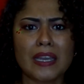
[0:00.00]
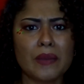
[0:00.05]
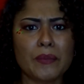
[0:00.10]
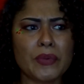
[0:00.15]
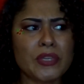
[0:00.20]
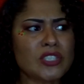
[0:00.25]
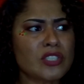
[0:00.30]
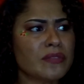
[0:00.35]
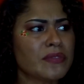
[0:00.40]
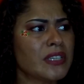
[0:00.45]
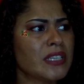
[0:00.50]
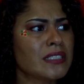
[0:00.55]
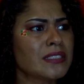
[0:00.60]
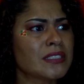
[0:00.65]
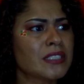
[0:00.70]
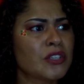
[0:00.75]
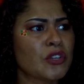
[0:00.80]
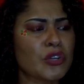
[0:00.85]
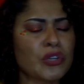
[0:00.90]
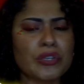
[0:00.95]
Bunch of us
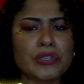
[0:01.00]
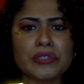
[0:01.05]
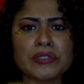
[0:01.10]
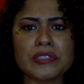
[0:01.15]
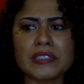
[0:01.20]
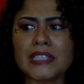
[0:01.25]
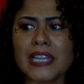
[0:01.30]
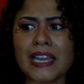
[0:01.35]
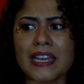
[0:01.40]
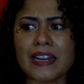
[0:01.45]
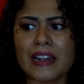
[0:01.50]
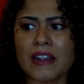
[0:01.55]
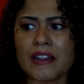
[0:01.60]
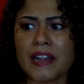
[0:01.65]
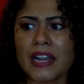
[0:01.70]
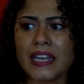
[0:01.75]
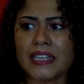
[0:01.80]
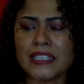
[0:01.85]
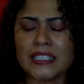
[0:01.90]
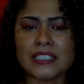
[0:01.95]
girls that are
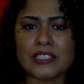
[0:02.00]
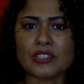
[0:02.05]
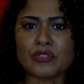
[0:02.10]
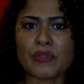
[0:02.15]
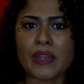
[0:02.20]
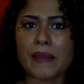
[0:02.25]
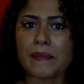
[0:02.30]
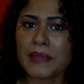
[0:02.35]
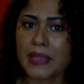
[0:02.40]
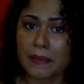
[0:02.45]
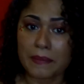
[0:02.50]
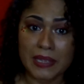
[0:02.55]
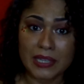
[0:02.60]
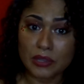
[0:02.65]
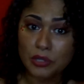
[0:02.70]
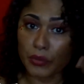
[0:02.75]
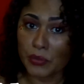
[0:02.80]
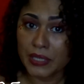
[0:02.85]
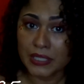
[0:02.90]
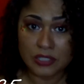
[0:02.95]
on Instagram, that I met
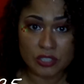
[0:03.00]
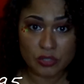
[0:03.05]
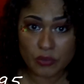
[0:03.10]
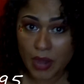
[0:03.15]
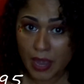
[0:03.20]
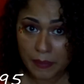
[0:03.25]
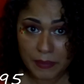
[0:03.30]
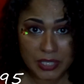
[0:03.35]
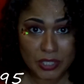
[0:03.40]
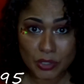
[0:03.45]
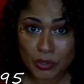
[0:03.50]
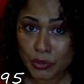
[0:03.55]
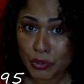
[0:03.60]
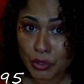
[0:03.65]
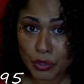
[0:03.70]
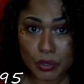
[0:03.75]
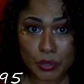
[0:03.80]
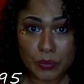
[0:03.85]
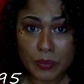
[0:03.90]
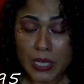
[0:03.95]
through Instagram and
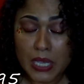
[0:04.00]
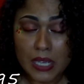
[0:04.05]
YouTube,